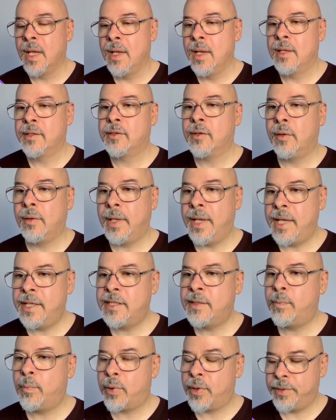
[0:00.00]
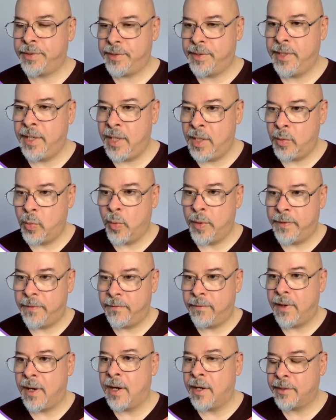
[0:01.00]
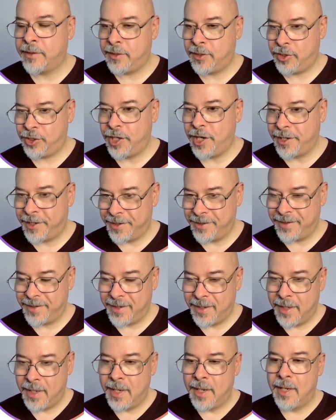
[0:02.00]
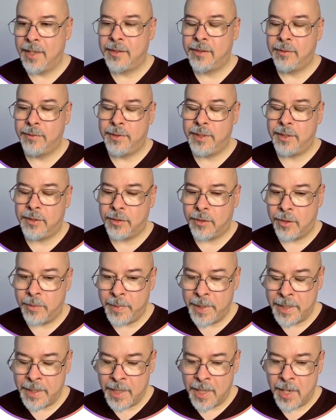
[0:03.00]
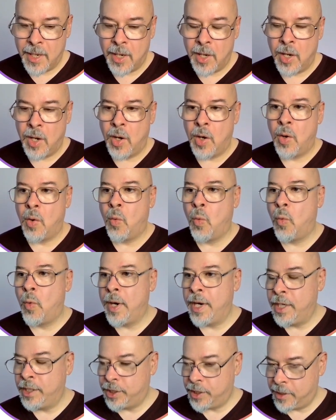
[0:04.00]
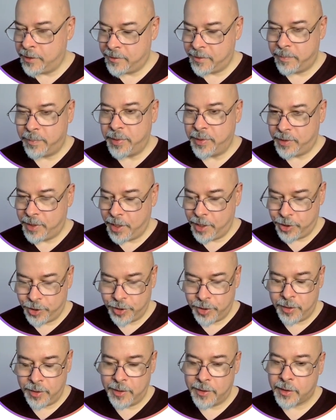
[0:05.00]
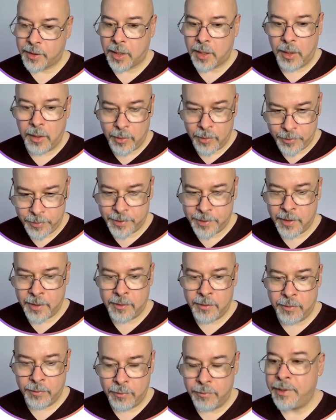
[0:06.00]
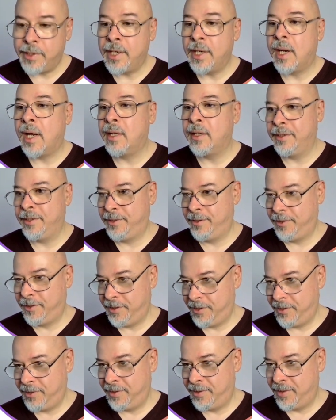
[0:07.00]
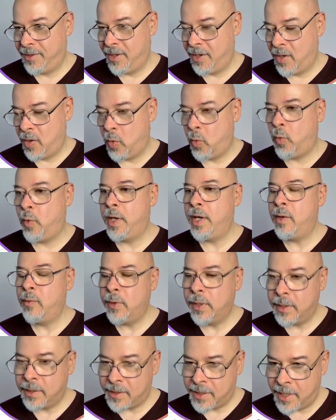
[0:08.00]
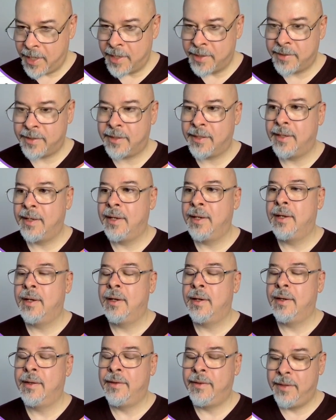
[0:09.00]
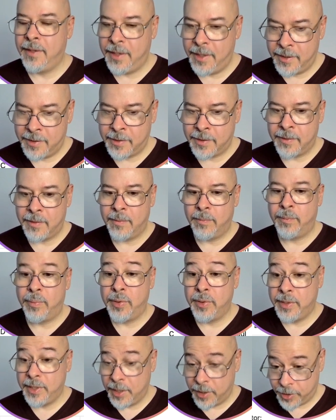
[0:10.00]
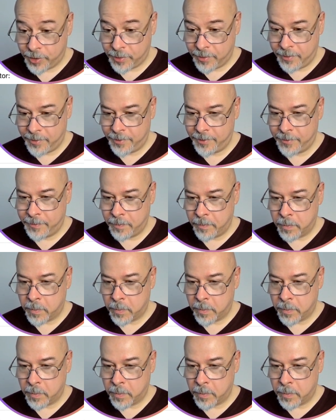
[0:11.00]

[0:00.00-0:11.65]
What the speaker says: So let's proceed with fact-checking to determine which interpretation is closer to reality. We will test these predictions